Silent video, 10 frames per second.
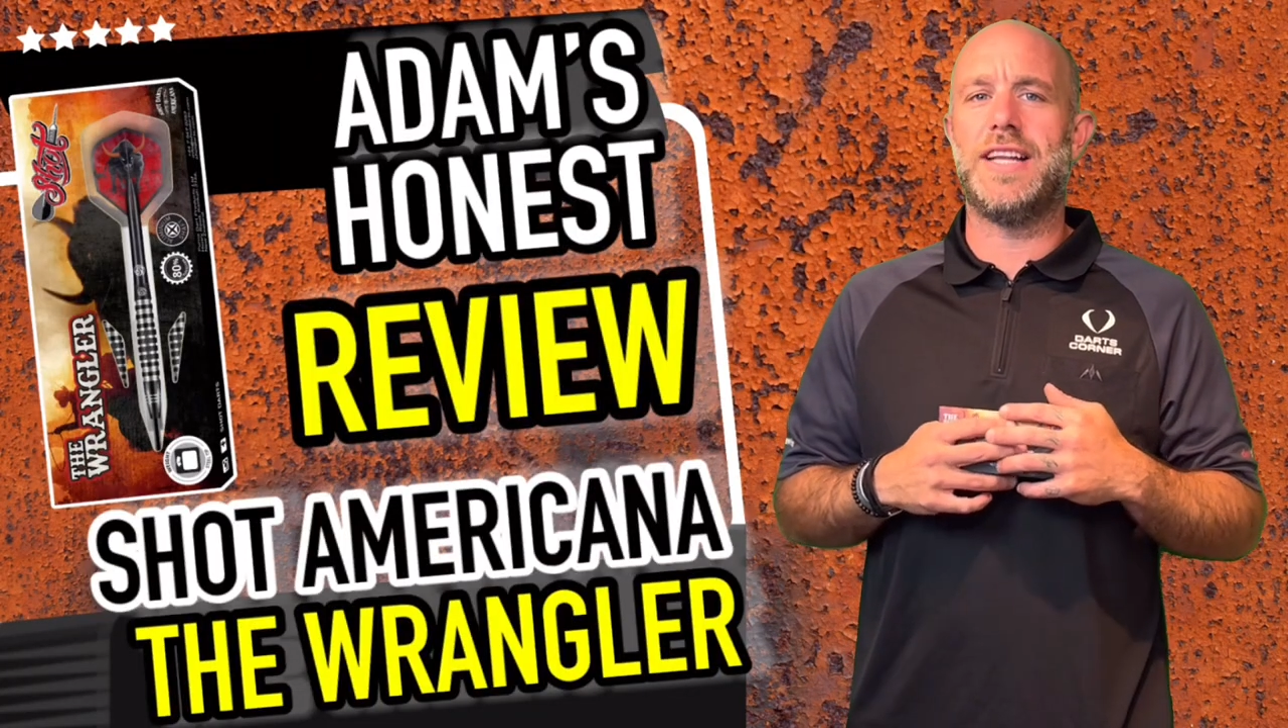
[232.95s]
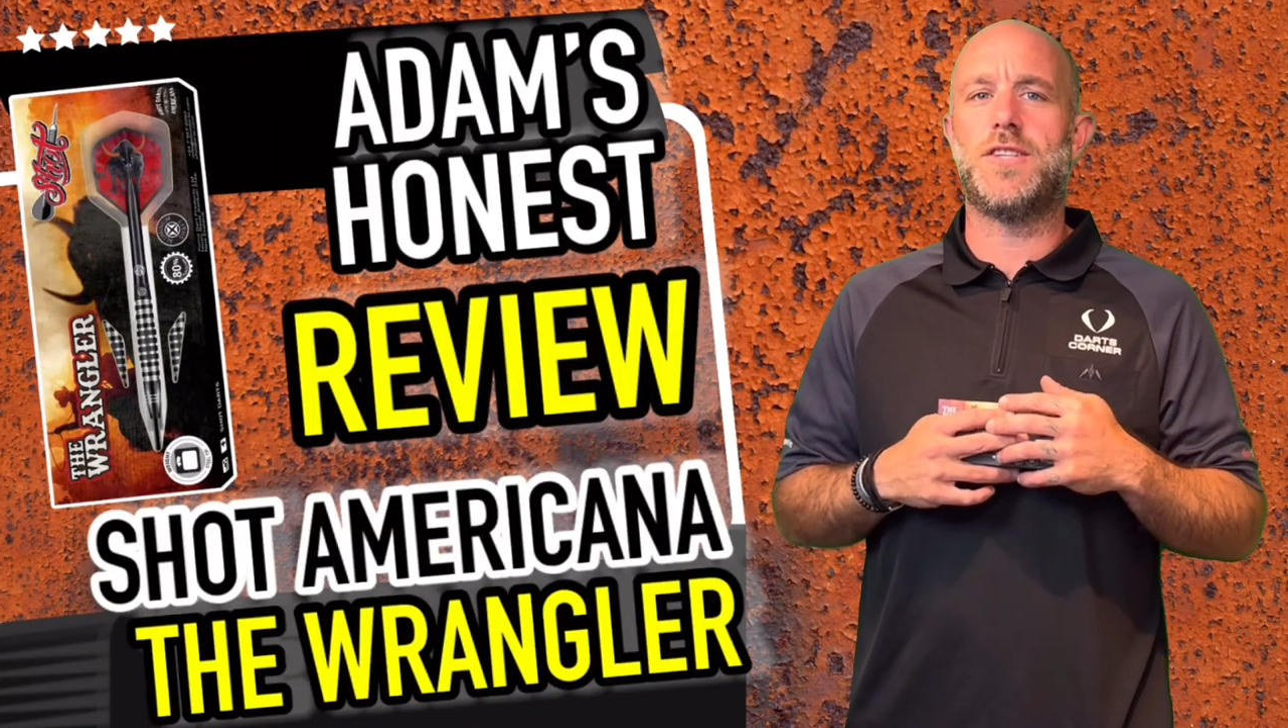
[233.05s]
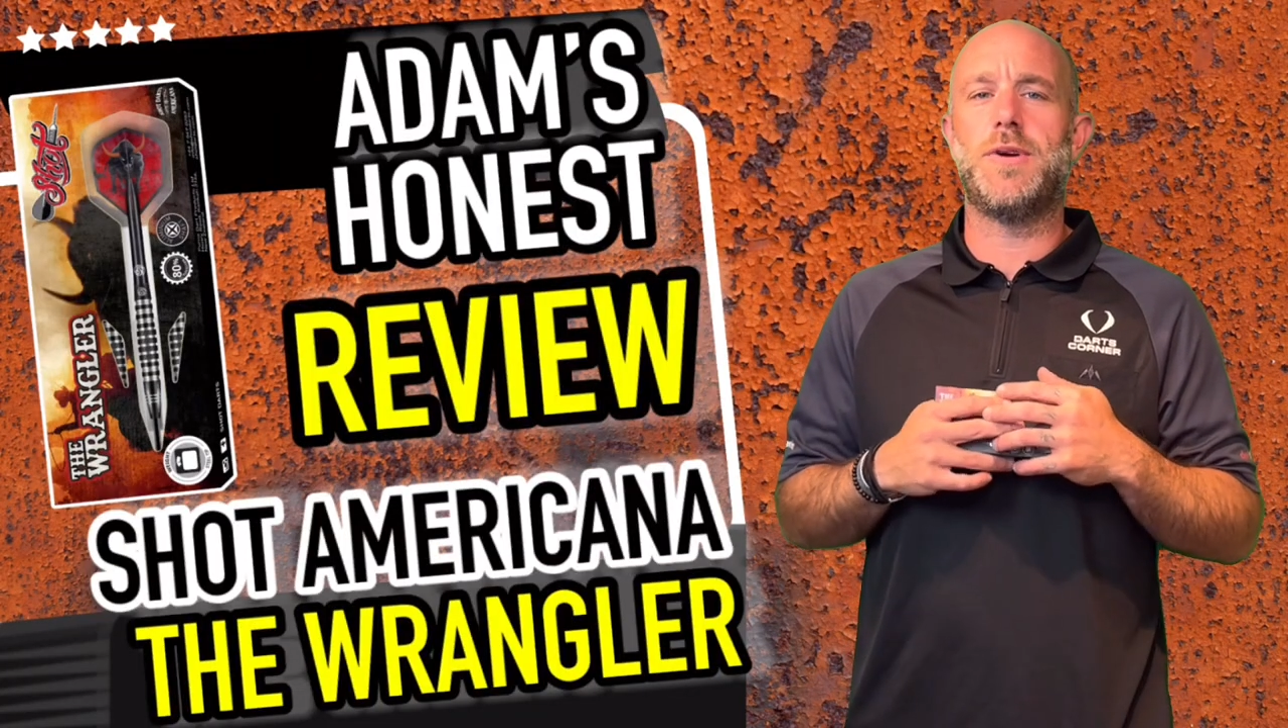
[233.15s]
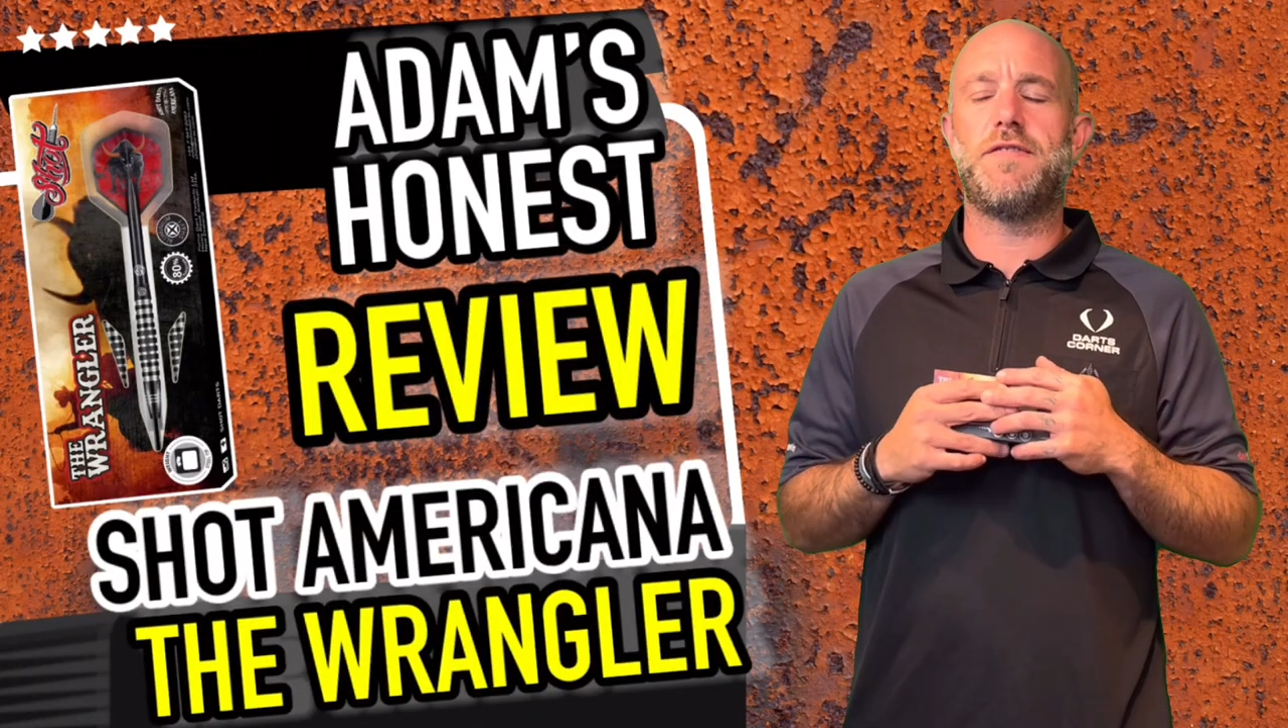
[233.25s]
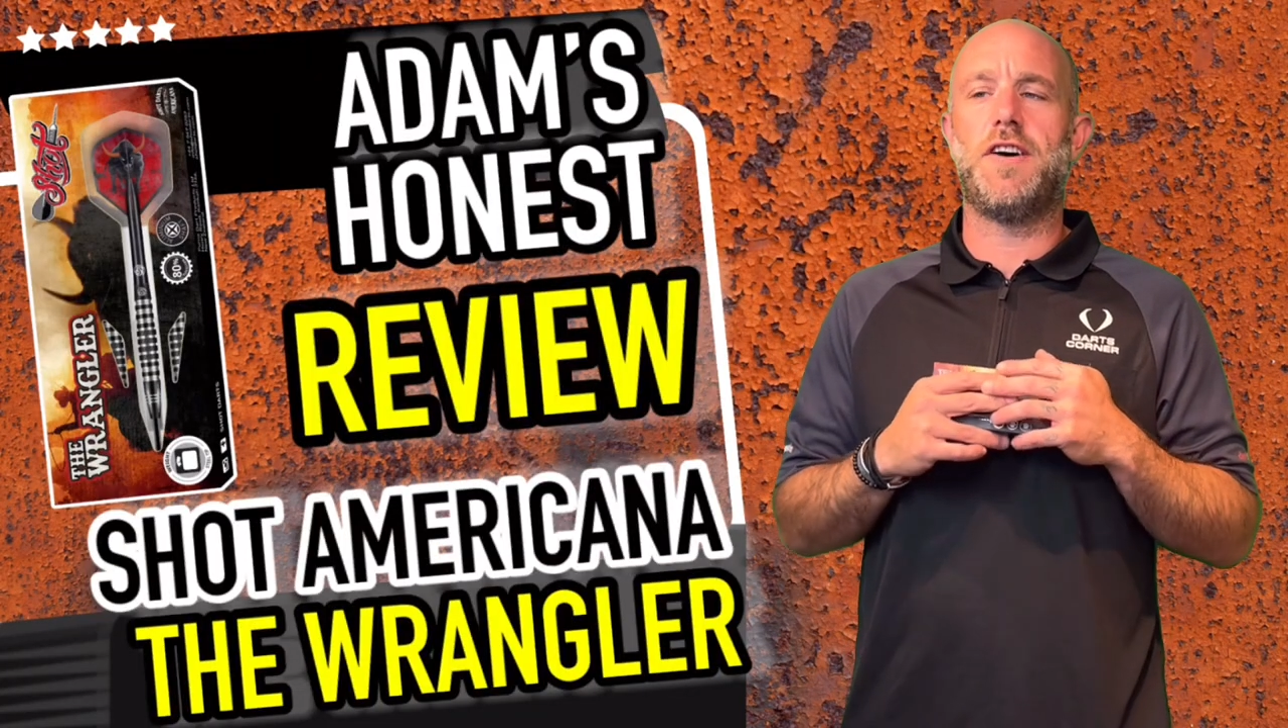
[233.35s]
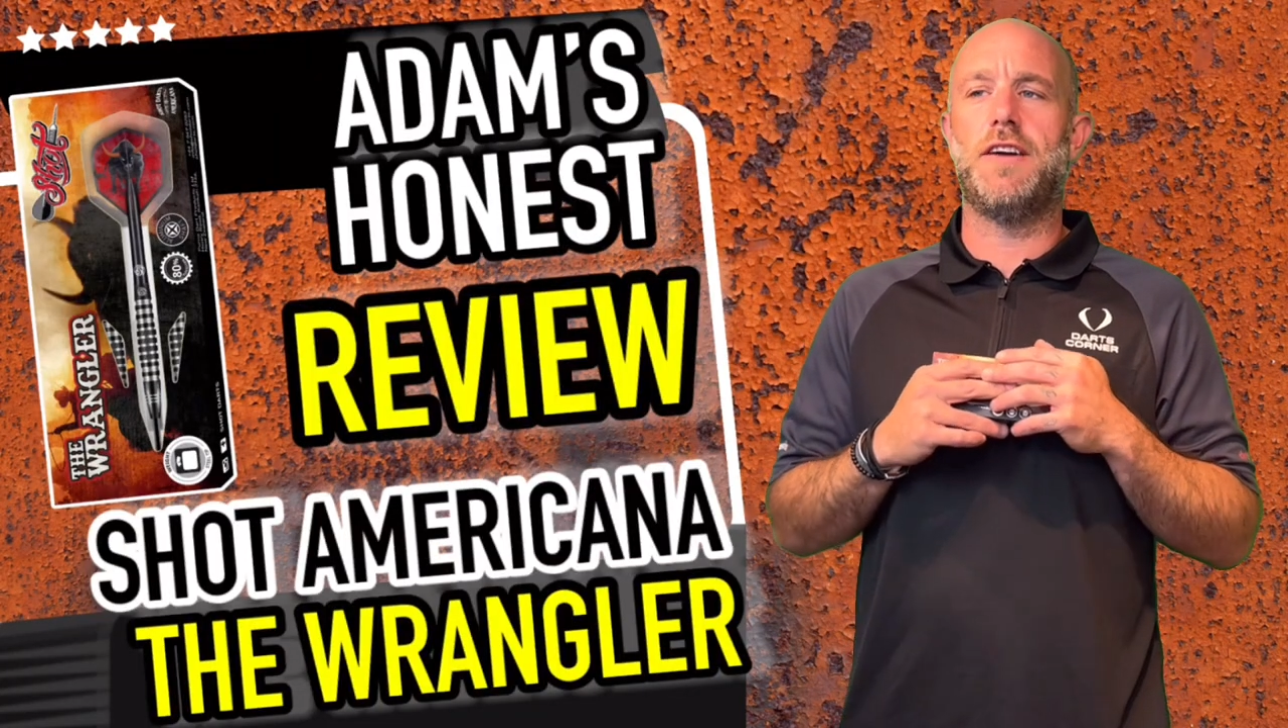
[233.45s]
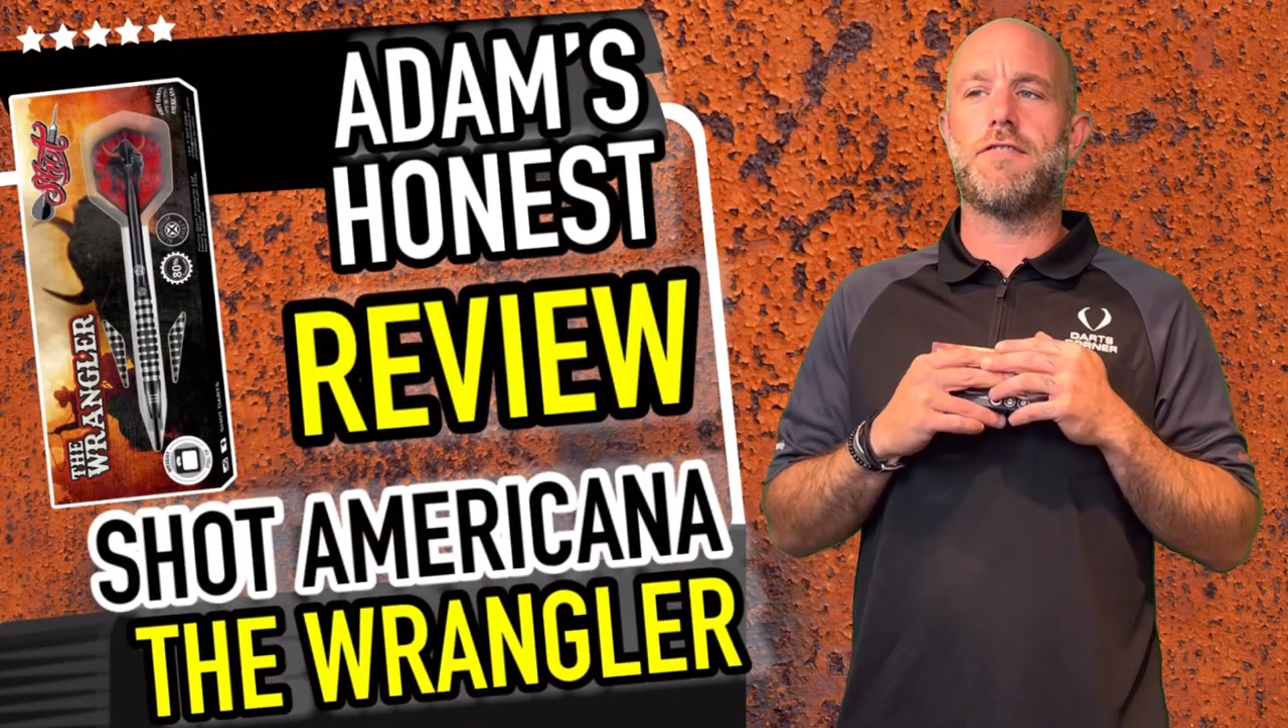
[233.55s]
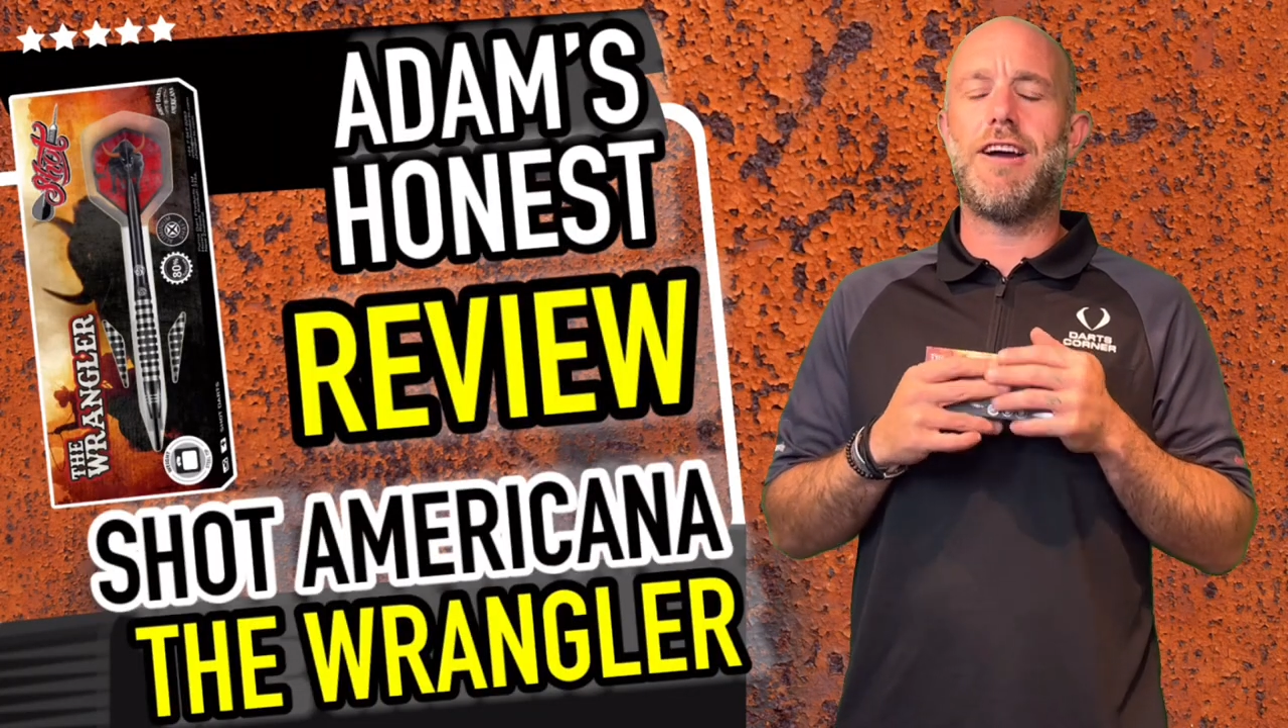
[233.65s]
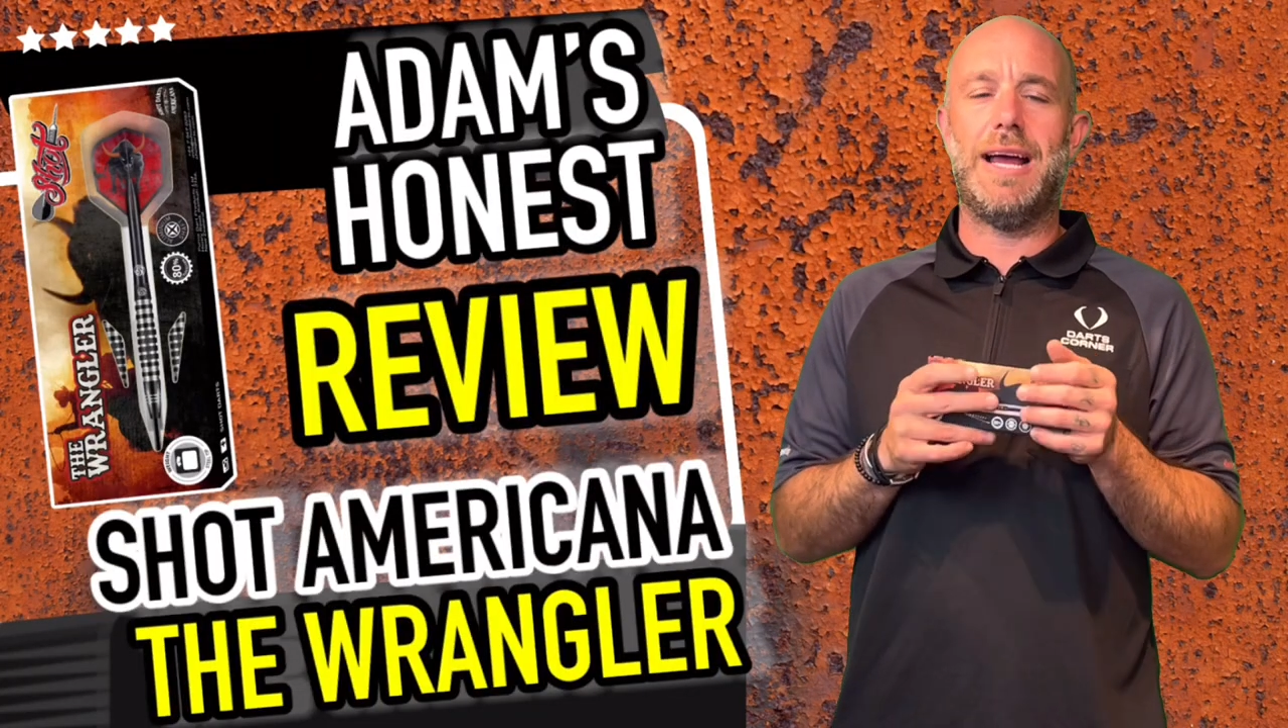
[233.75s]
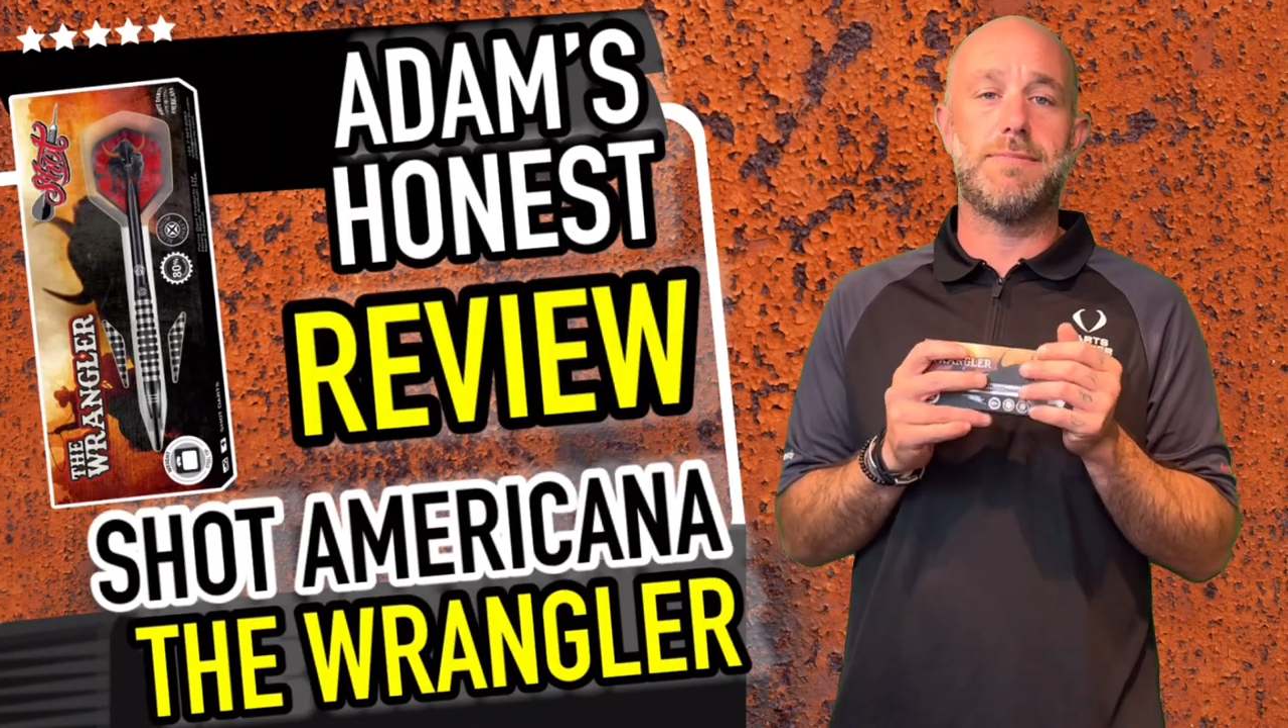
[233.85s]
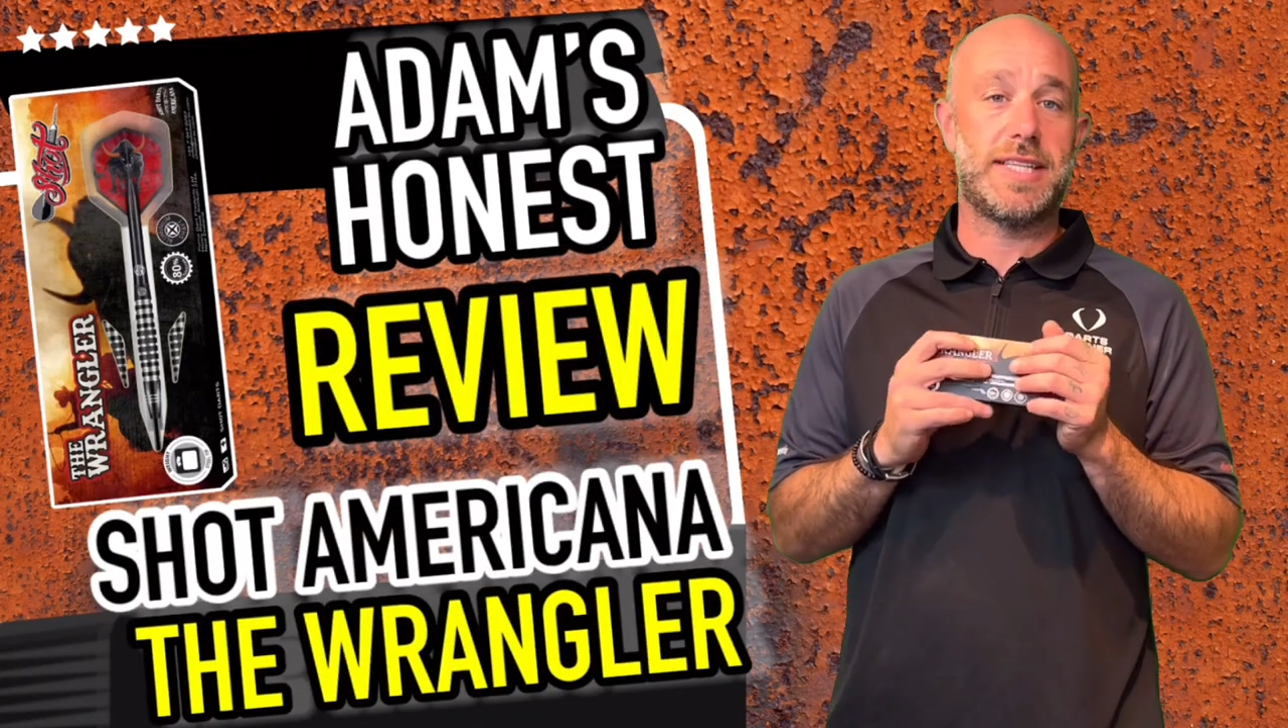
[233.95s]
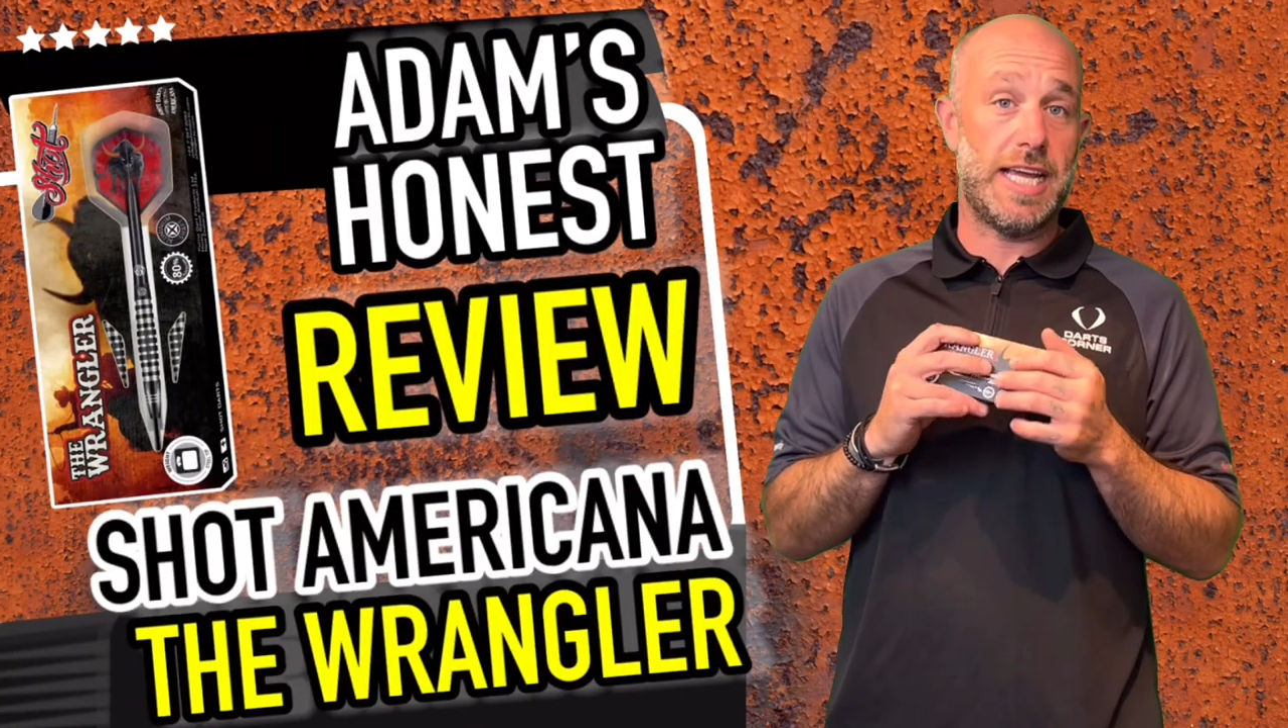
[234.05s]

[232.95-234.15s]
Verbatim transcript: and 25 grams.